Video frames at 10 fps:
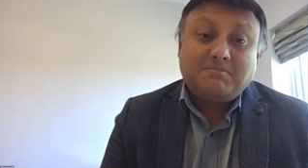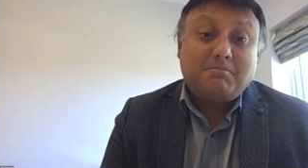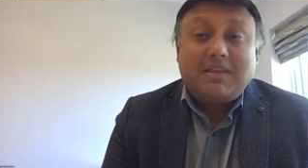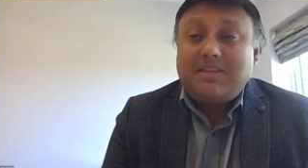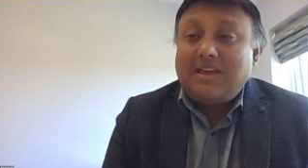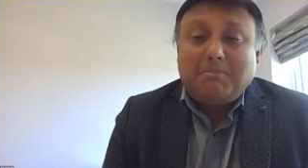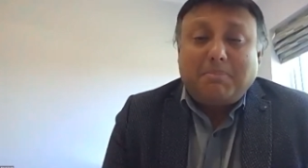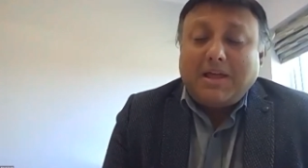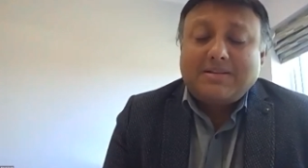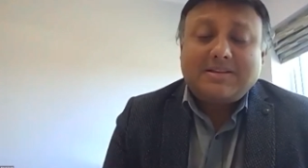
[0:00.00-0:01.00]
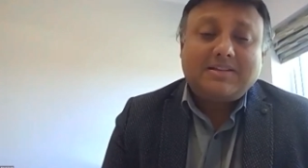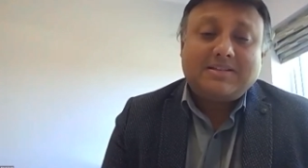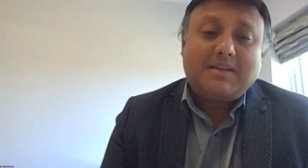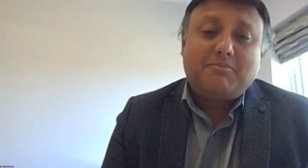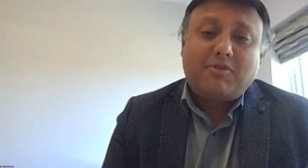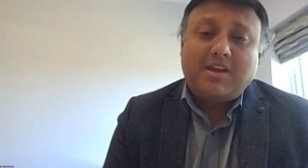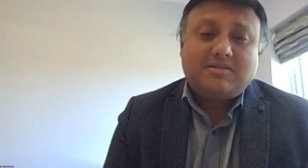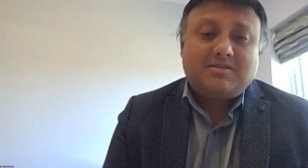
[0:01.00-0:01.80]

But they implant at the same rate.